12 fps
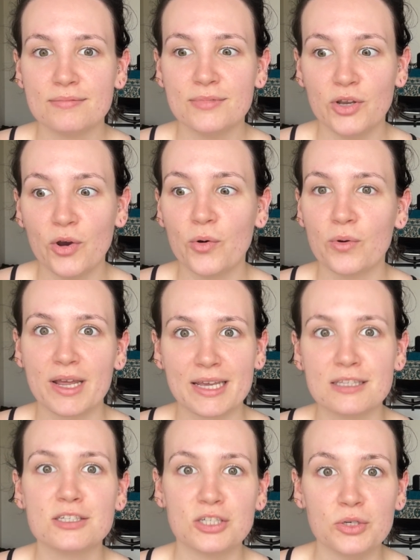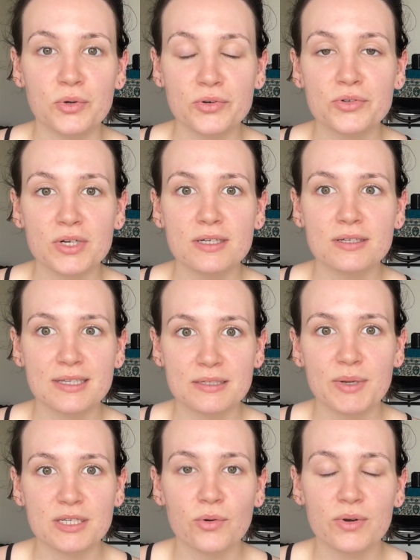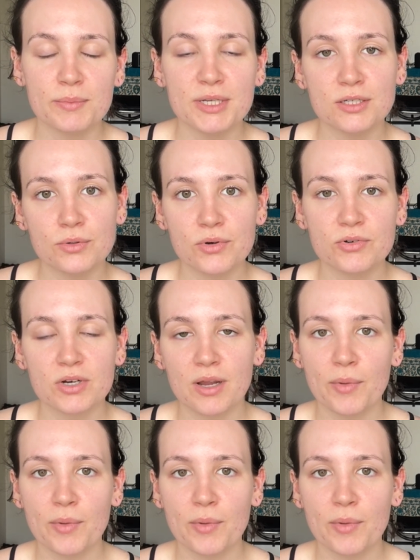no, like it's 200, it's meant to only be 200,